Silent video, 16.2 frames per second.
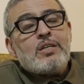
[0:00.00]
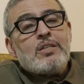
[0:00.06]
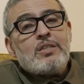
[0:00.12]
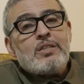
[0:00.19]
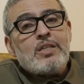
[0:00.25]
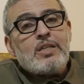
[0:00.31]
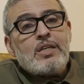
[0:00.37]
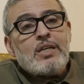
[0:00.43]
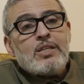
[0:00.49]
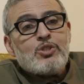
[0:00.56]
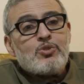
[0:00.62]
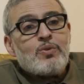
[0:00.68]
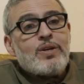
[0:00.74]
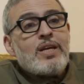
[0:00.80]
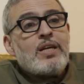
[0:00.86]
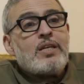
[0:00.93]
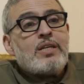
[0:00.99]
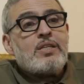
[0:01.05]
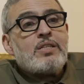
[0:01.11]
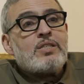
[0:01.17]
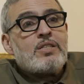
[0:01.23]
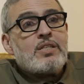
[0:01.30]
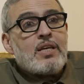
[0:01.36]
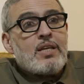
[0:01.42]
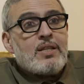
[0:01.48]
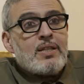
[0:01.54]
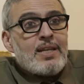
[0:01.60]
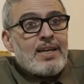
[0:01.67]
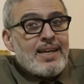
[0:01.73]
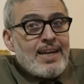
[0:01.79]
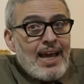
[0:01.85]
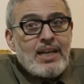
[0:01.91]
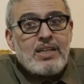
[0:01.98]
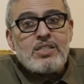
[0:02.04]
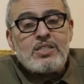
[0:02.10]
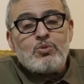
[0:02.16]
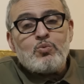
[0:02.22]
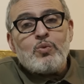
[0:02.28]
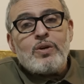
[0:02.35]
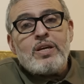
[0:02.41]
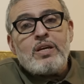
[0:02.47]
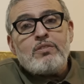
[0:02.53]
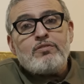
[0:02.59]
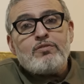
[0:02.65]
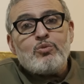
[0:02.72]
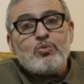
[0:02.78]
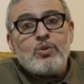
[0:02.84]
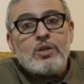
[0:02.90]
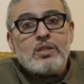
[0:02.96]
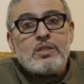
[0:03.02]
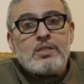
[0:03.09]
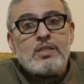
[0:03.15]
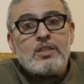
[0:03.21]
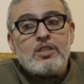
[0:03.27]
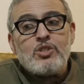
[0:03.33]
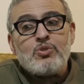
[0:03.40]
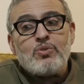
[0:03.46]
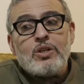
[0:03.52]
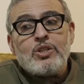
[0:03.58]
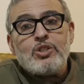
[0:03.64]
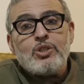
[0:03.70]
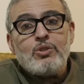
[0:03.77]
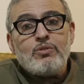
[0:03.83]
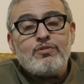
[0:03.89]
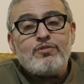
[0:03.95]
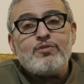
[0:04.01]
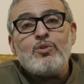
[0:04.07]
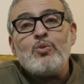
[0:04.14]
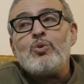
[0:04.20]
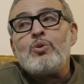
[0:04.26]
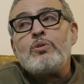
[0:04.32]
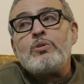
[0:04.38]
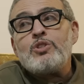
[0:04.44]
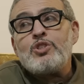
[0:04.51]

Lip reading: the Israelis, the next wave was the destruction of four